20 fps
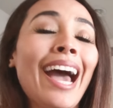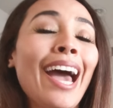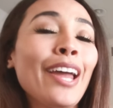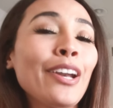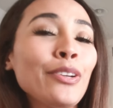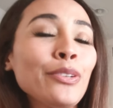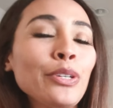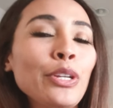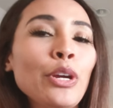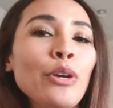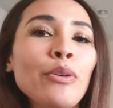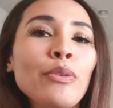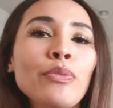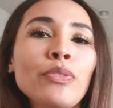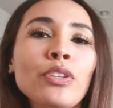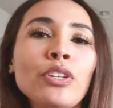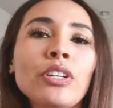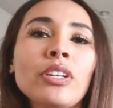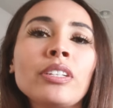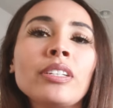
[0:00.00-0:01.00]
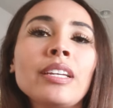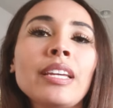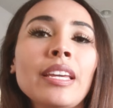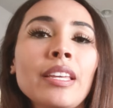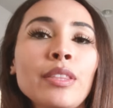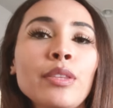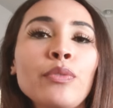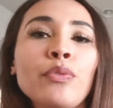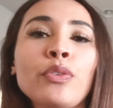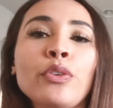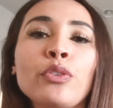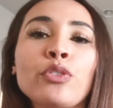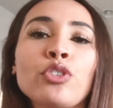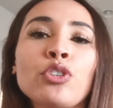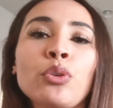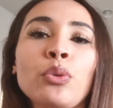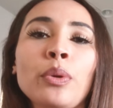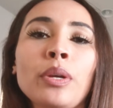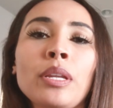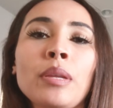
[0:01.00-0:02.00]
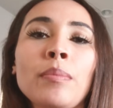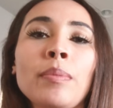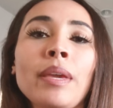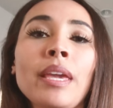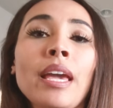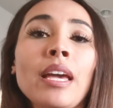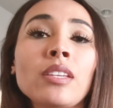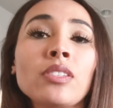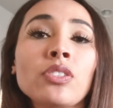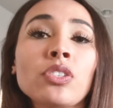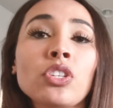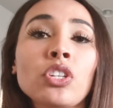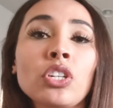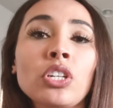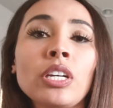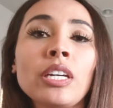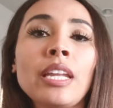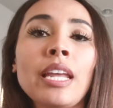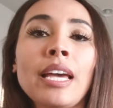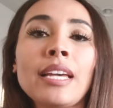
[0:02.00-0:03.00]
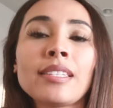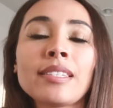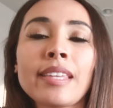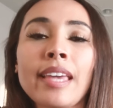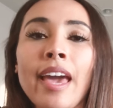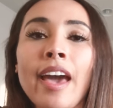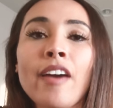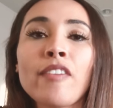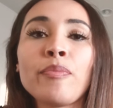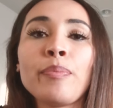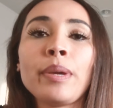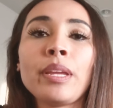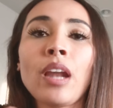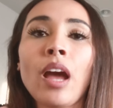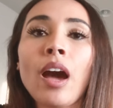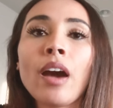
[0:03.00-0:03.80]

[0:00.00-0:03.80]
I don't know if they're in the future going to be as good as they have been.